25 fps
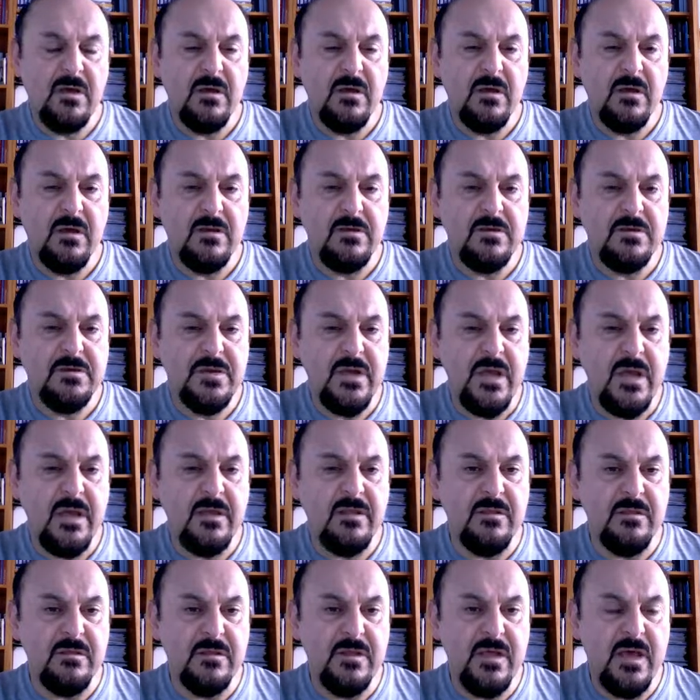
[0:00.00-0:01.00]

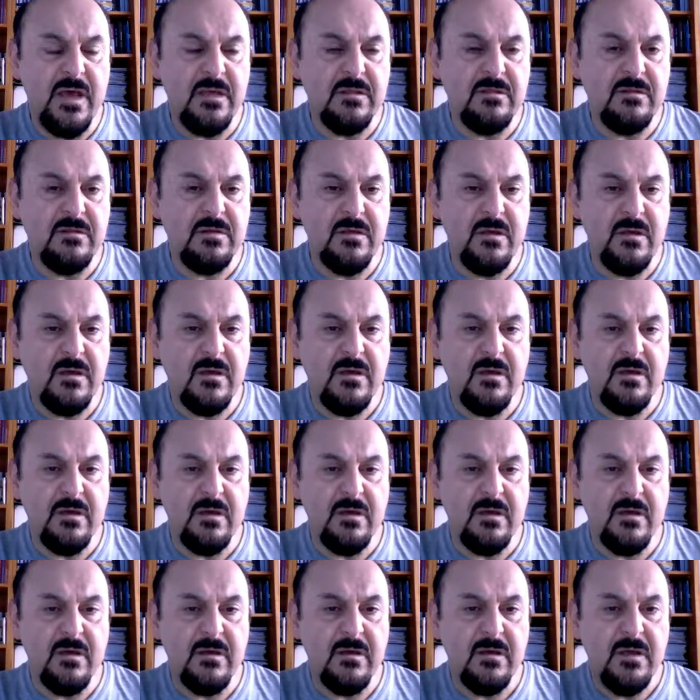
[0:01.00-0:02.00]
saying that
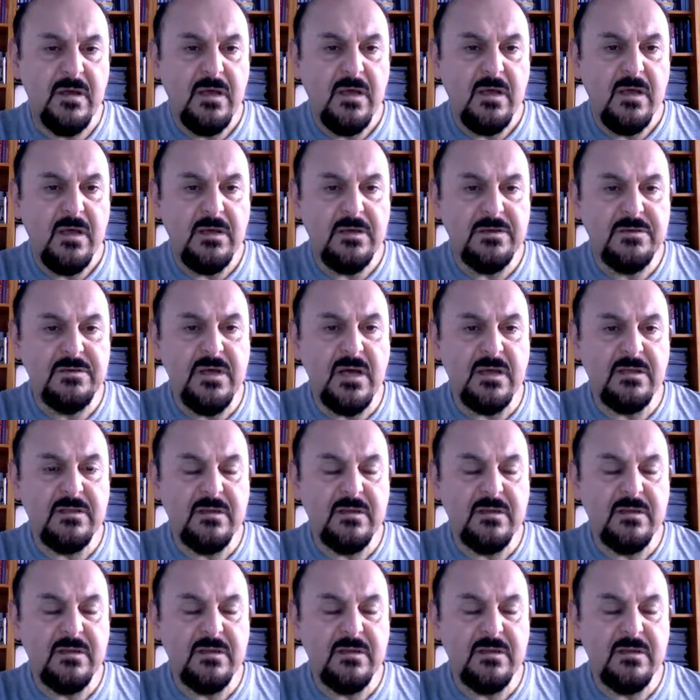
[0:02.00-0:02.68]
it's not